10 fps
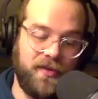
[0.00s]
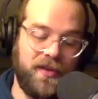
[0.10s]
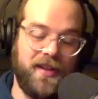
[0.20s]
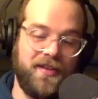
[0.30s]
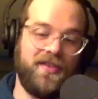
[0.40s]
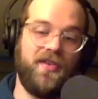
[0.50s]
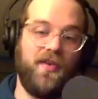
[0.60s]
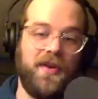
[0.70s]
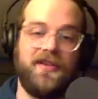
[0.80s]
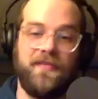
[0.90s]
that is
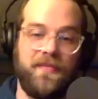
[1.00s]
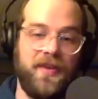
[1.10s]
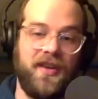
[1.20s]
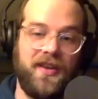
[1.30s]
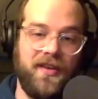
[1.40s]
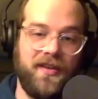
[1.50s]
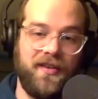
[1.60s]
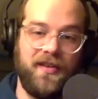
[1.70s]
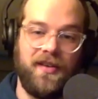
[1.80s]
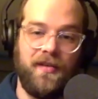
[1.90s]
going to be
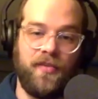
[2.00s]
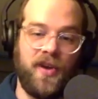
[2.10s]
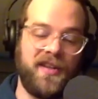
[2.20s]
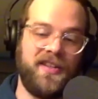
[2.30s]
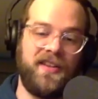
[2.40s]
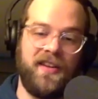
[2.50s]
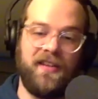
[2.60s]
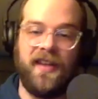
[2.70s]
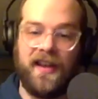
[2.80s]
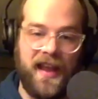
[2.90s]
present in
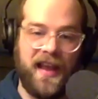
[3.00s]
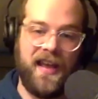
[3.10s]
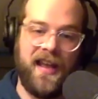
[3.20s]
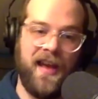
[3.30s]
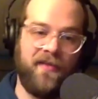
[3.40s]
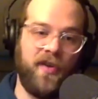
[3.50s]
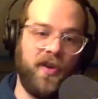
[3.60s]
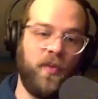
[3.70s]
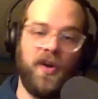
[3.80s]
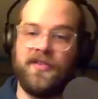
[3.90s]
like
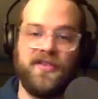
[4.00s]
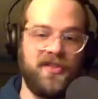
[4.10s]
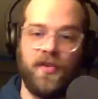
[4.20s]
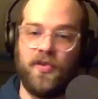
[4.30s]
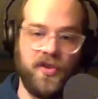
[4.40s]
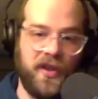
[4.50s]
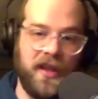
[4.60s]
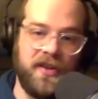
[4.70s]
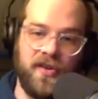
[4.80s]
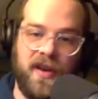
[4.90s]
everyone's social
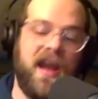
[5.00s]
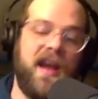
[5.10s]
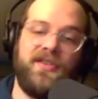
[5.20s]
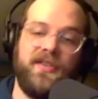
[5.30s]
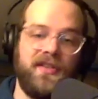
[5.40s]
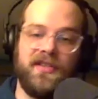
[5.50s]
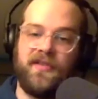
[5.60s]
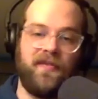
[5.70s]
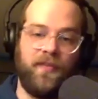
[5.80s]
interactions